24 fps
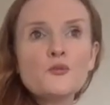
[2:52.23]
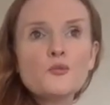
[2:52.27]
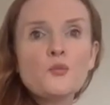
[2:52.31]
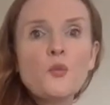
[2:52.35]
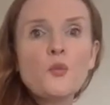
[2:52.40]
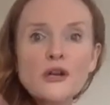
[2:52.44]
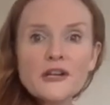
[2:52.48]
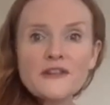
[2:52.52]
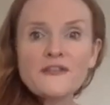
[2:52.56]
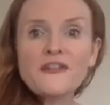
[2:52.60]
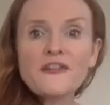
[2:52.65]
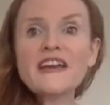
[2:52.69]

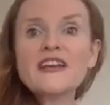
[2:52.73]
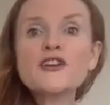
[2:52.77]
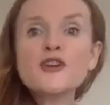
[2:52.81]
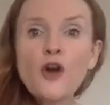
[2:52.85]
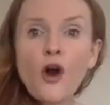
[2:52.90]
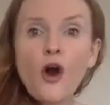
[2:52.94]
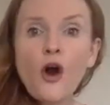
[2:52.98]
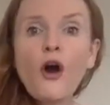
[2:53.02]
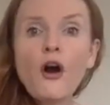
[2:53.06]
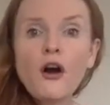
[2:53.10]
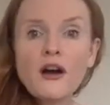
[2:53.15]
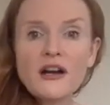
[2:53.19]
what have I
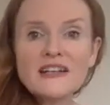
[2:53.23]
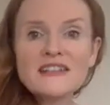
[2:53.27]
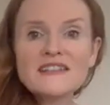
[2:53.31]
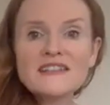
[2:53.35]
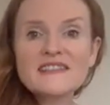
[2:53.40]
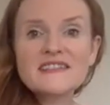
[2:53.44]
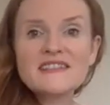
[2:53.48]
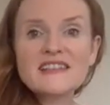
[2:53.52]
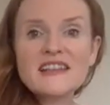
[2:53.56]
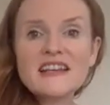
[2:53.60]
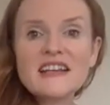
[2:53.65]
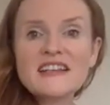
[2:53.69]
got
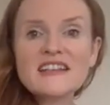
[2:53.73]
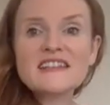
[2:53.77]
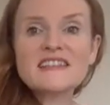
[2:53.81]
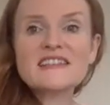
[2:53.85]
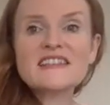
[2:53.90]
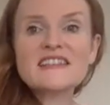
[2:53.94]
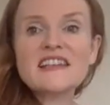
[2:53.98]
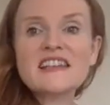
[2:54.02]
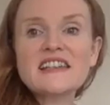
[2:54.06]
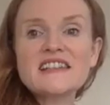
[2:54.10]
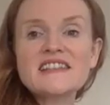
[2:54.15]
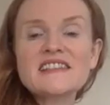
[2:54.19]
as, as,
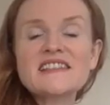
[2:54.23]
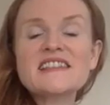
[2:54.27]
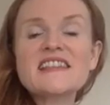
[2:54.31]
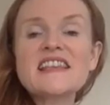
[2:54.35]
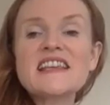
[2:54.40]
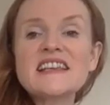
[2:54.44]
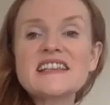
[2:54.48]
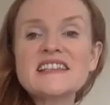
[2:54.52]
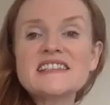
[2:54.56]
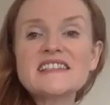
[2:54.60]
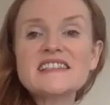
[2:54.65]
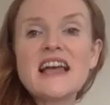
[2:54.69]
as
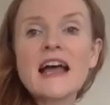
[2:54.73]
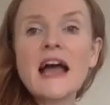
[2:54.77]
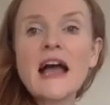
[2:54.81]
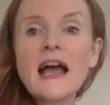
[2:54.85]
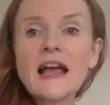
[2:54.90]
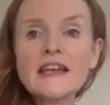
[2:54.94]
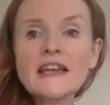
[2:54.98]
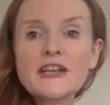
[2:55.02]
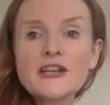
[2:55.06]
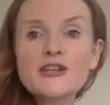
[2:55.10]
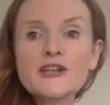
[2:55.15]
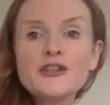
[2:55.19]
things that
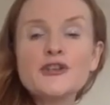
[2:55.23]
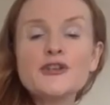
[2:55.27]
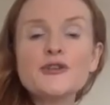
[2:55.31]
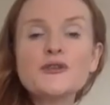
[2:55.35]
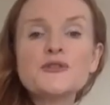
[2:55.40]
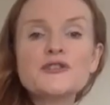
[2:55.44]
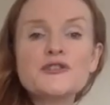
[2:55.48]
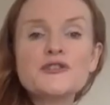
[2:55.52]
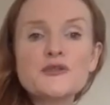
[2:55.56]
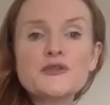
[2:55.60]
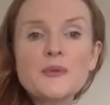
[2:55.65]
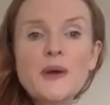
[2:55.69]
I can
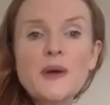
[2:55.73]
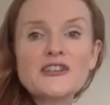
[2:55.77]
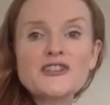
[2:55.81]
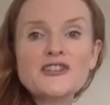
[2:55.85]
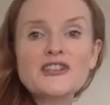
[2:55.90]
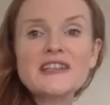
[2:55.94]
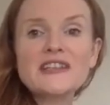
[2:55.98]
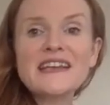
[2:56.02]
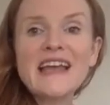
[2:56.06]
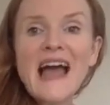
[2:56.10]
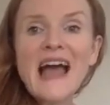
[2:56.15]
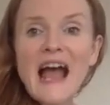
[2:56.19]
use to
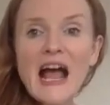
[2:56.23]
actually